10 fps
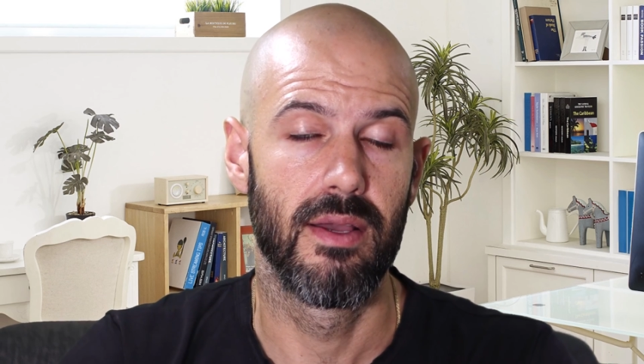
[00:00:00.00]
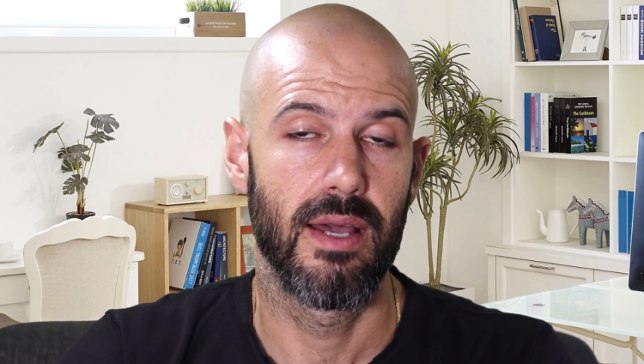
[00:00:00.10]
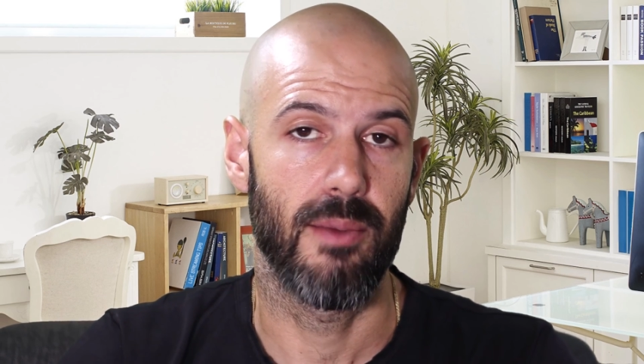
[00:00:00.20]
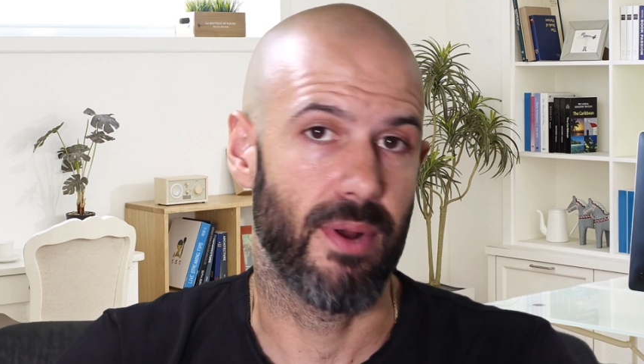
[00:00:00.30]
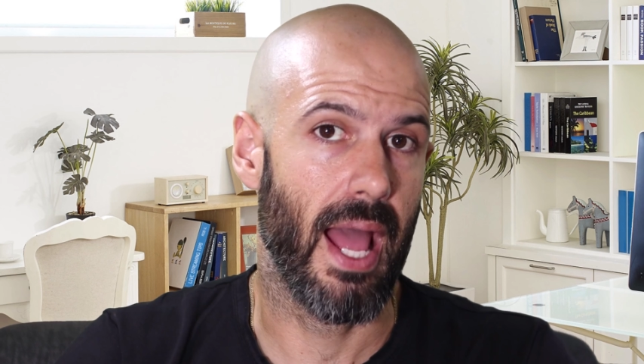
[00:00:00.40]

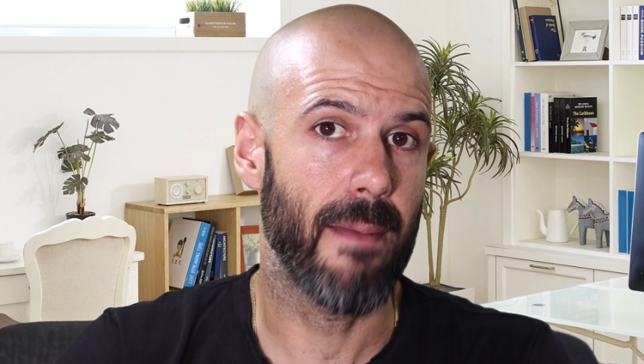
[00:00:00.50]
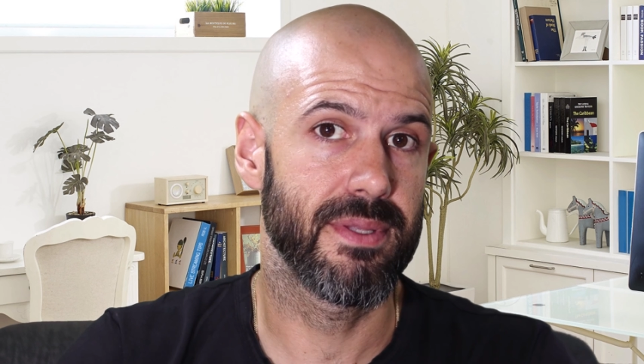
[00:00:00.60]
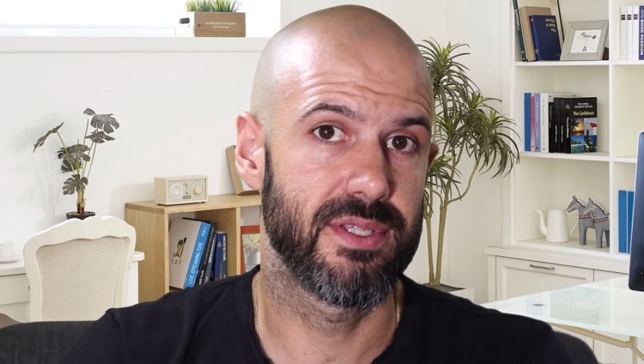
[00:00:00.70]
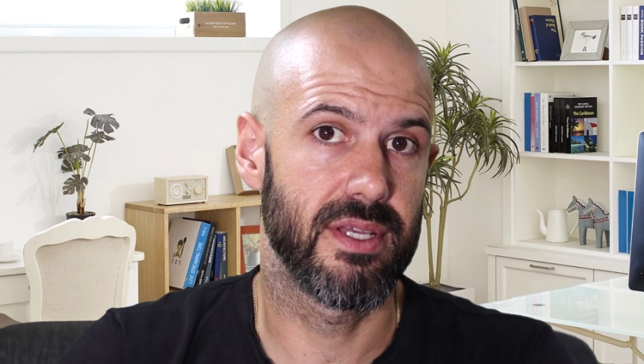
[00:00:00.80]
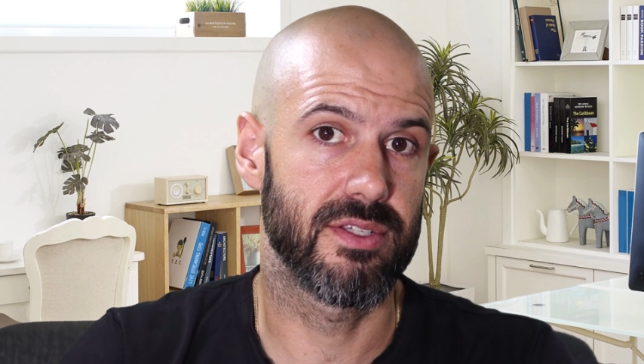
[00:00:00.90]
And what
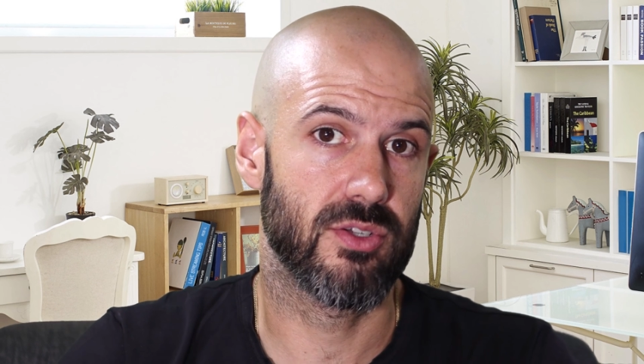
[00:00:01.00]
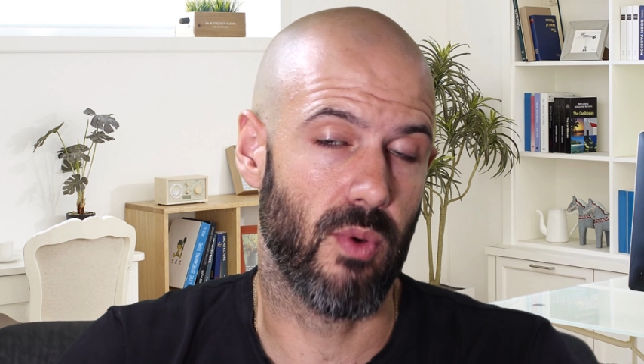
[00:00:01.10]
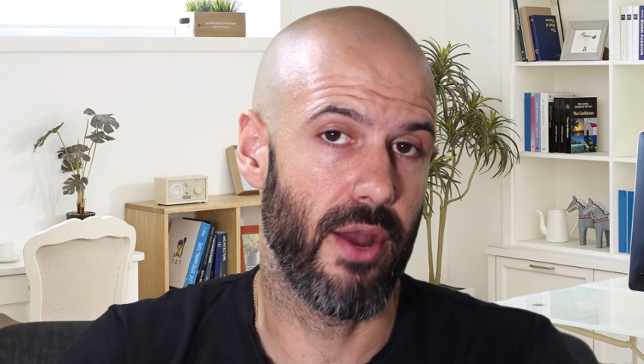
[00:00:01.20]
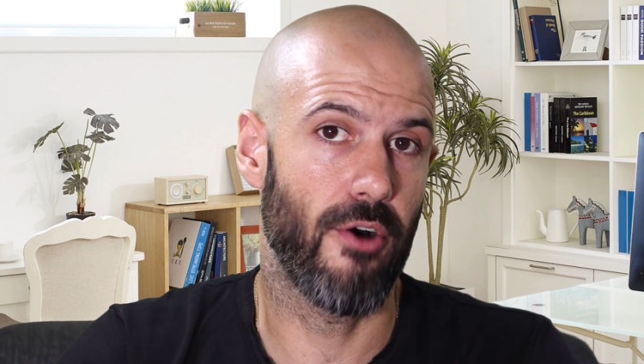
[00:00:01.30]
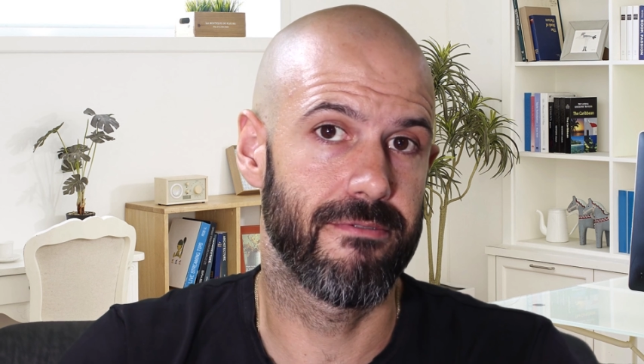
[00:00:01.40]
happens is
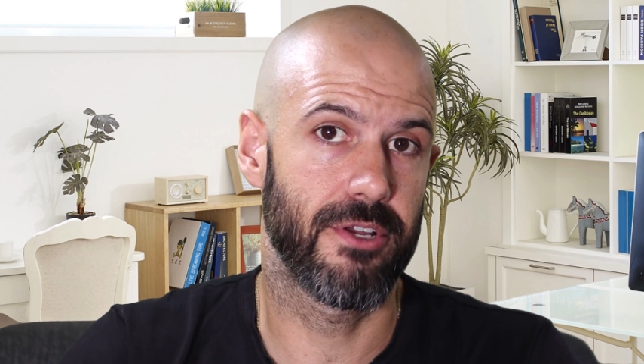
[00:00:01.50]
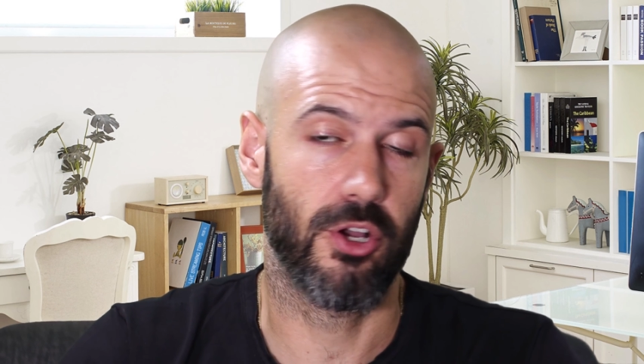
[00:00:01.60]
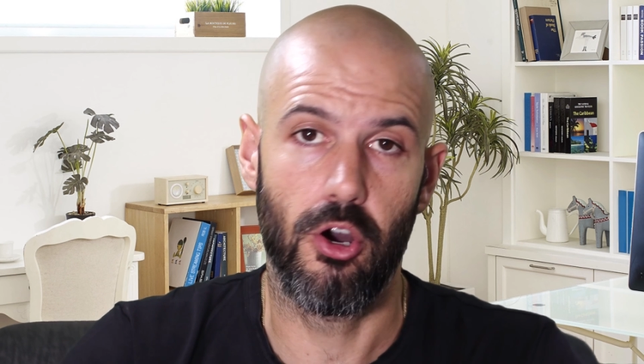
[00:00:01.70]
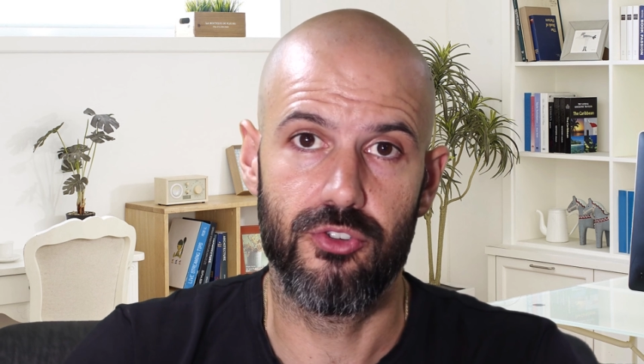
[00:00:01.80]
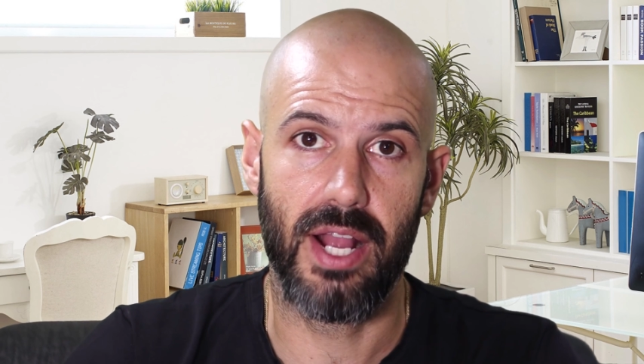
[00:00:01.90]
quite often a
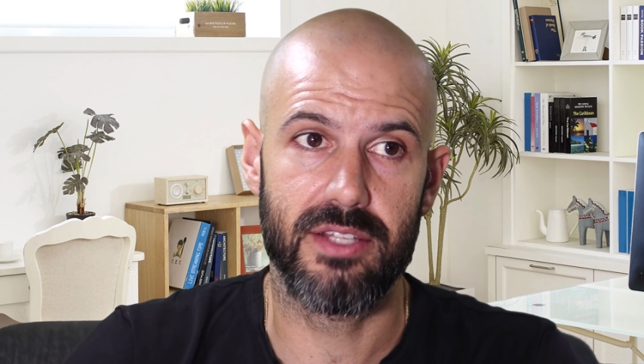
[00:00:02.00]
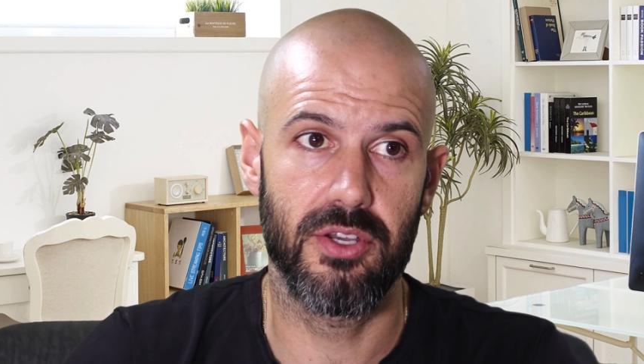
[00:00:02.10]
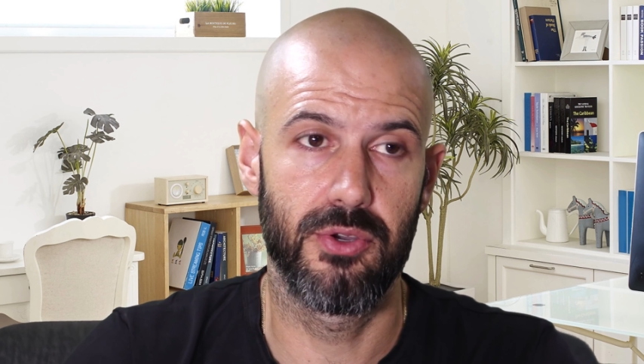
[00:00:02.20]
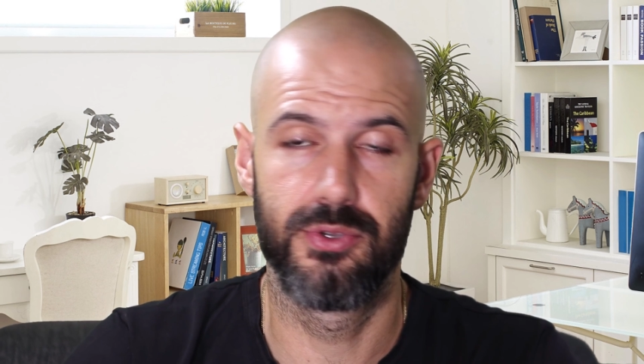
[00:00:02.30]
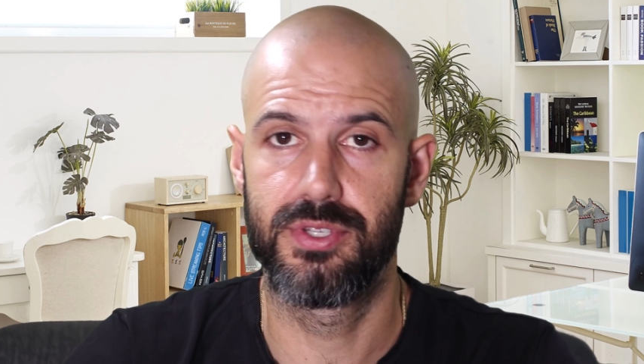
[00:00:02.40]
contractor
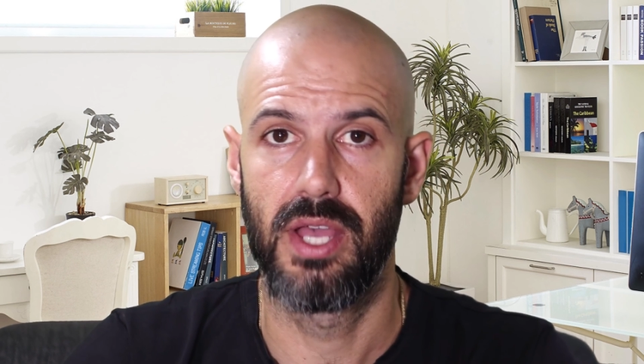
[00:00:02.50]
who's